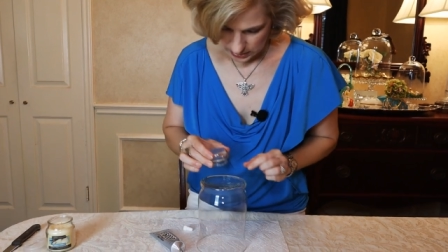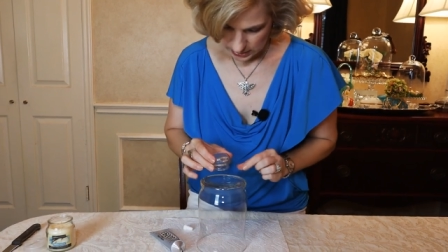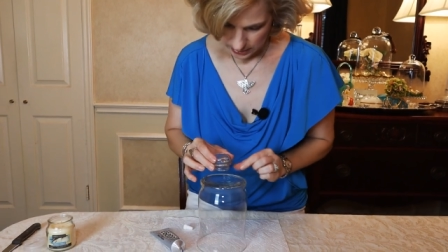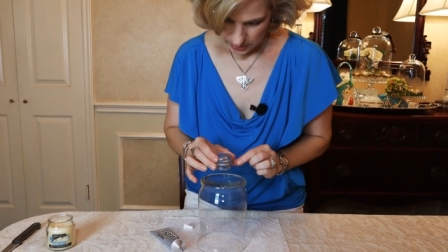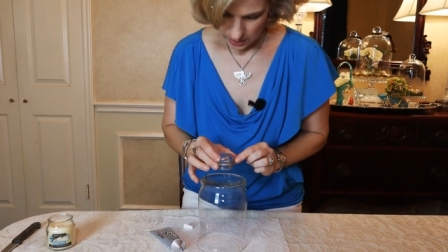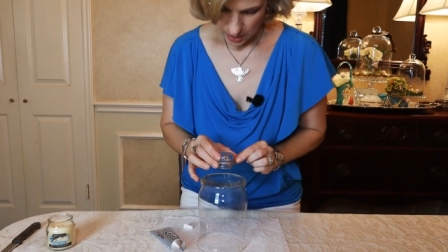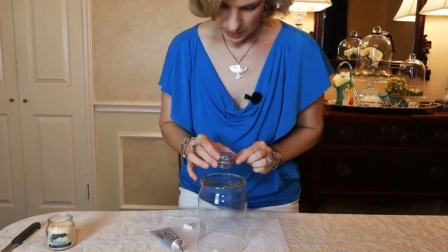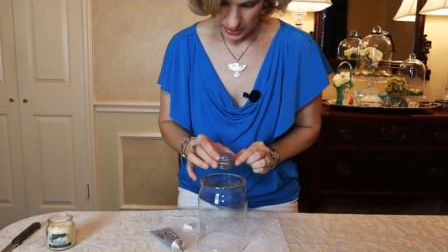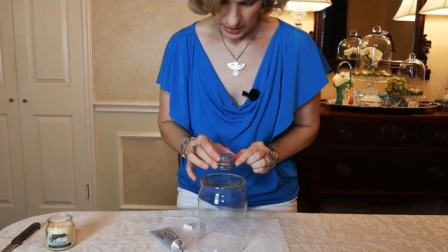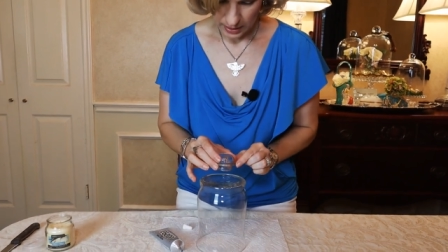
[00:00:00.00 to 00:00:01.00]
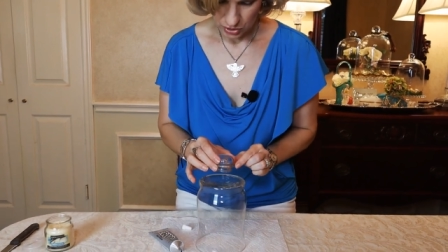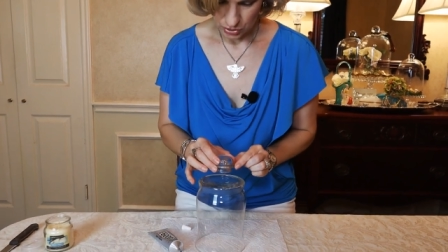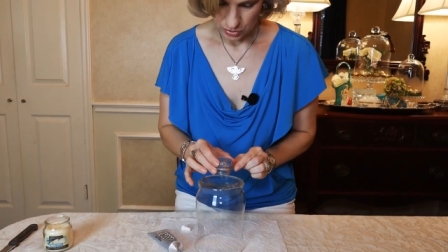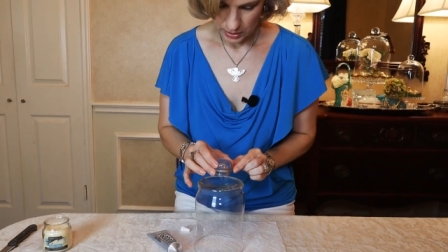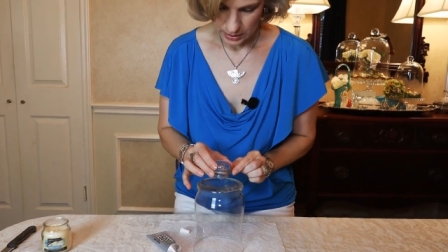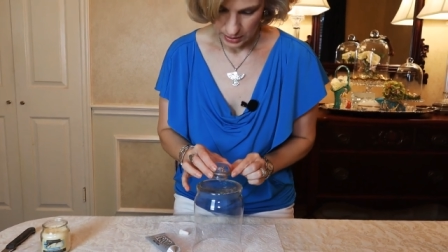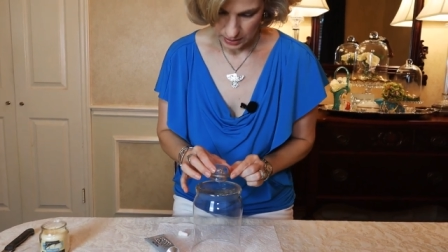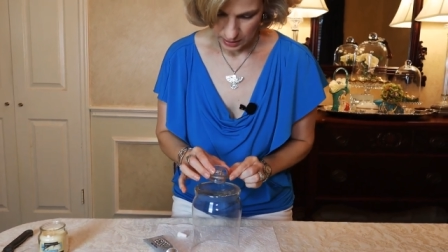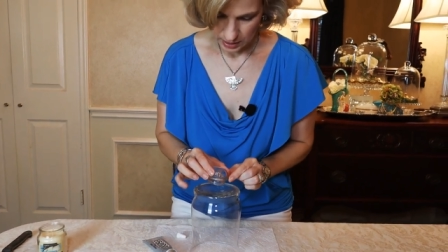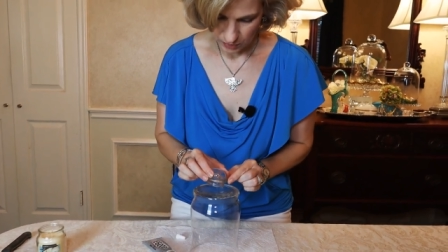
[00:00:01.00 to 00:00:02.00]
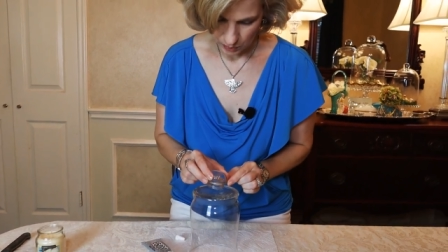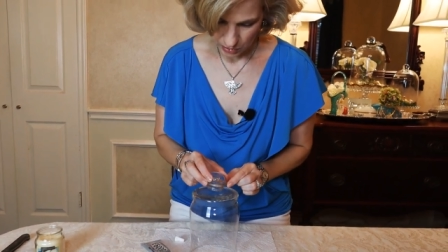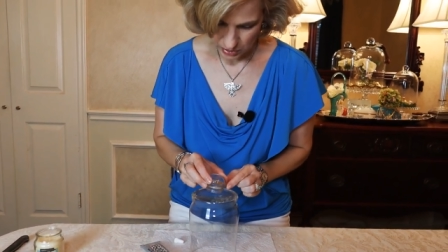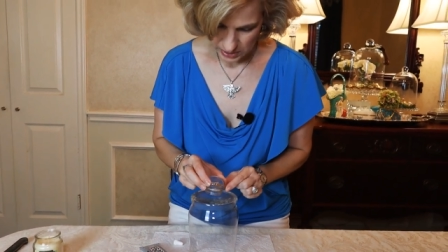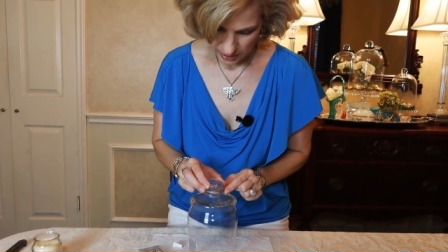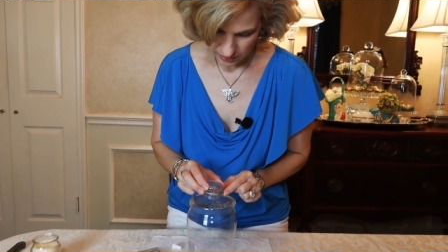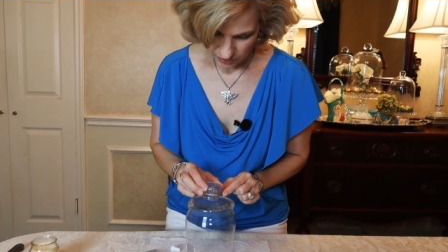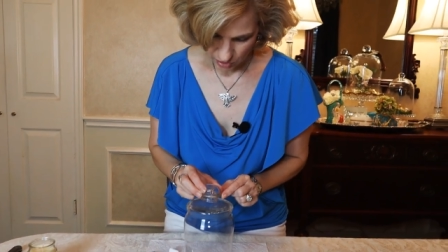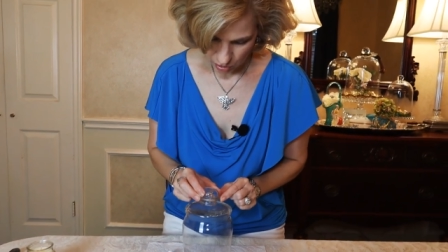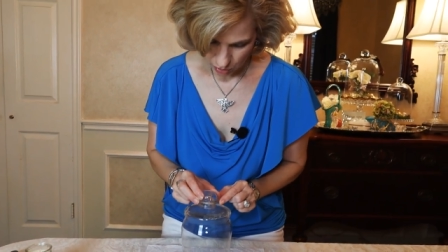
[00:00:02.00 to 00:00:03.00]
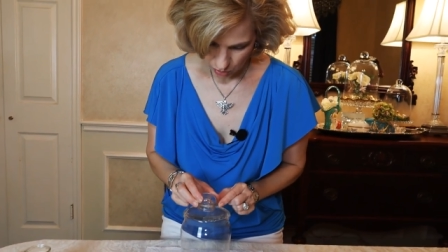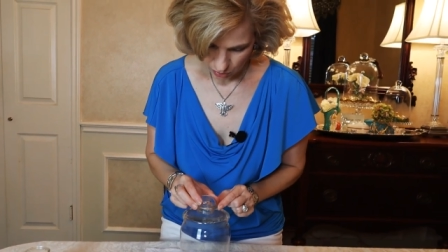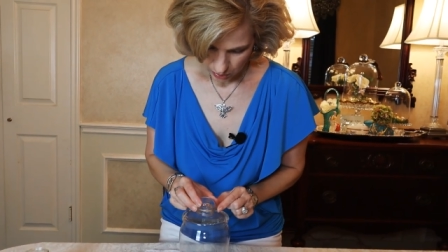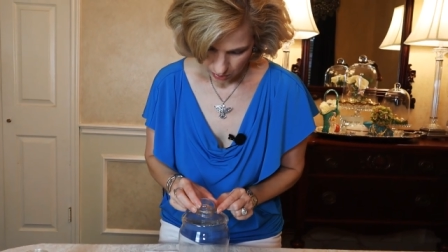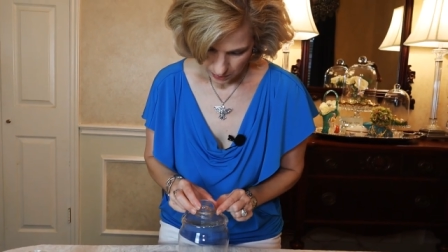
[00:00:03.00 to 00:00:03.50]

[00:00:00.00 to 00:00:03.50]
to stand up and actually get kind of a bird's eye view.